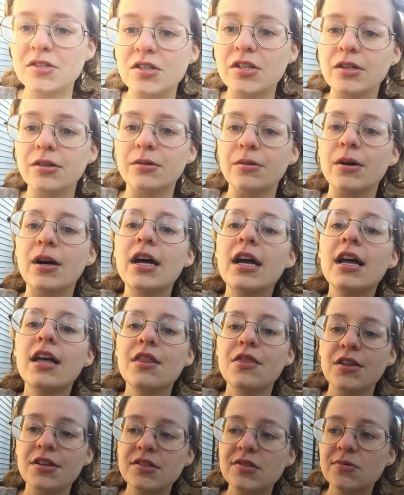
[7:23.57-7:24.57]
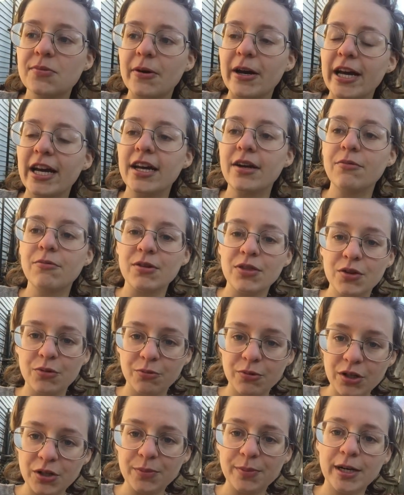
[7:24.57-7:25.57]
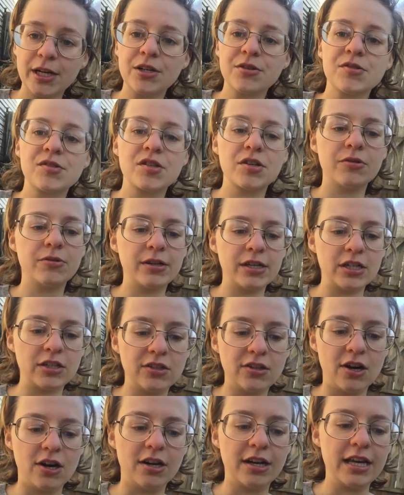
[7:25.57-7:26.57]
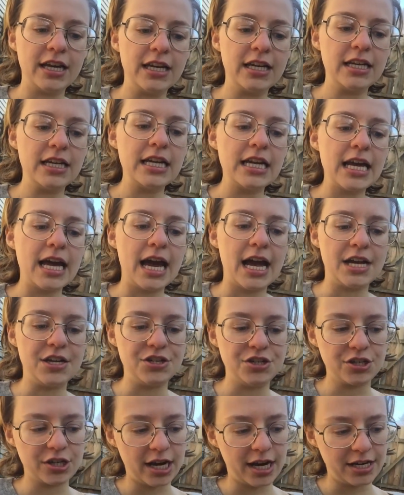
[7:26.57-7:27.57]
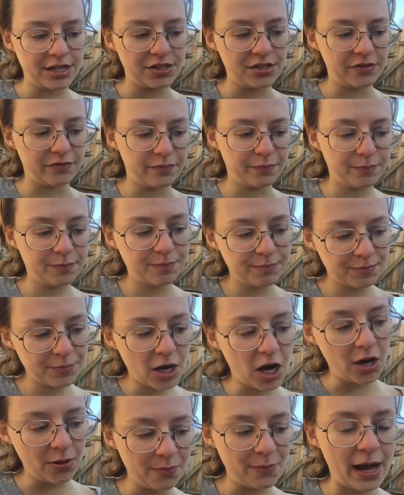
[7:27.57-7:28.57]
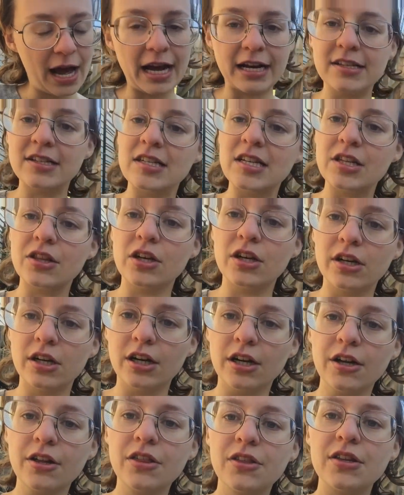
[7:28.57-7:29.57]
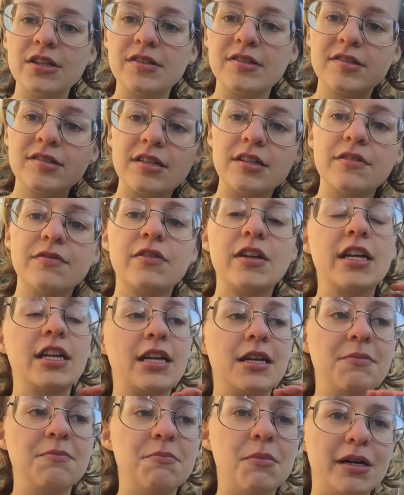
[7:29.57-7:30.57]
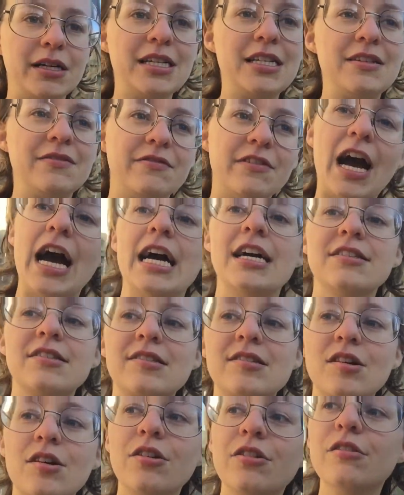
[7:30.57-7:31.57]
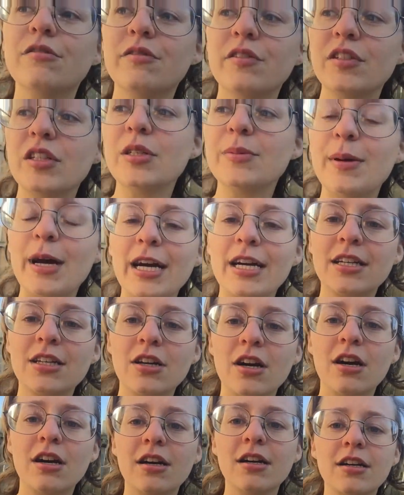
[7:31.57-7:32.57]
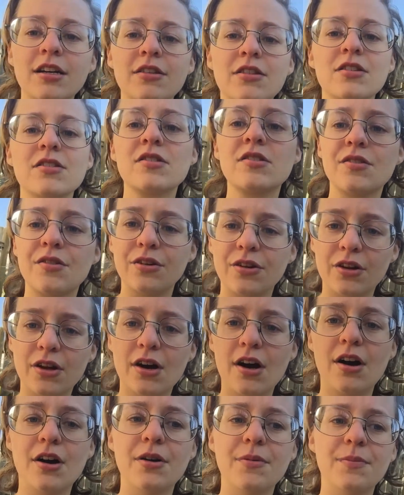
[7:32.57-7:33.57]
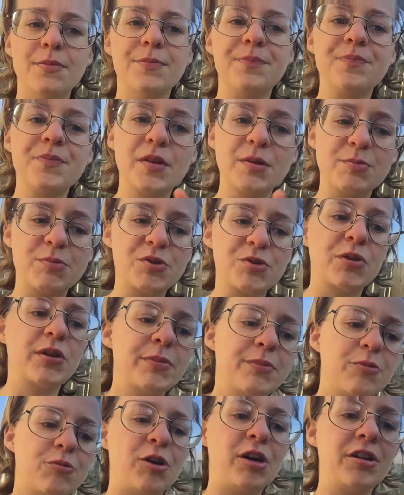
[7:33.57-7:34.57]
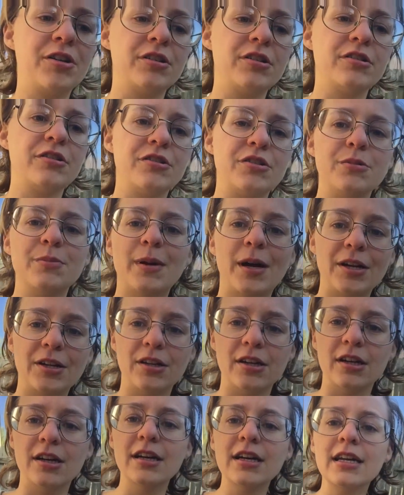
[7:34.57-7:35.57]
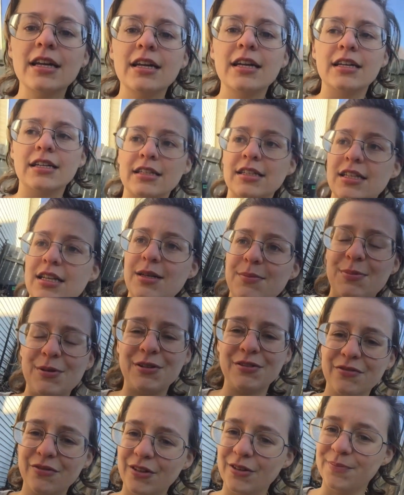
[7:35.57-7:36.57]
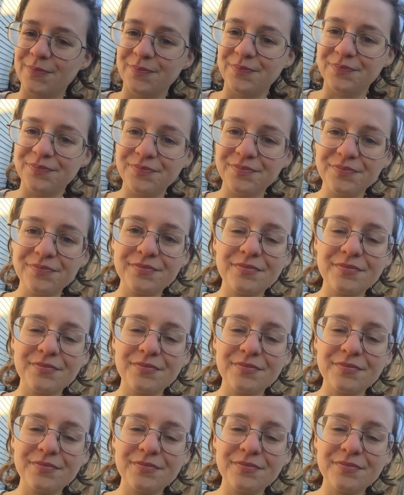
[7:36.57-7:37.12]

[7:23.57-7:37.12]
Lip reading: too. This way, when the wheelbarrow's going along it and you're kind of compacting the earth, instead of getting muddy vats all over your backyard, this will absorb water a little better and keep it from